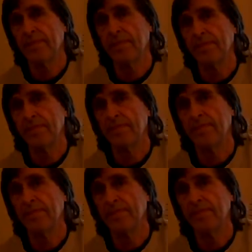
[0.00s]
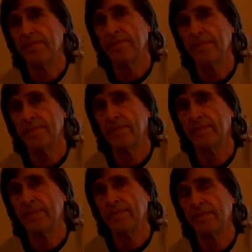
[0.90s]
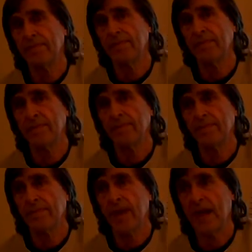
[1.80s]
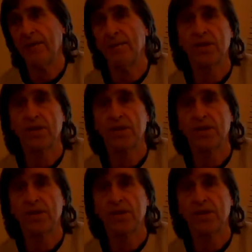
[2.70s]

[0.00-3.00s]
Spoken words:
is to show up and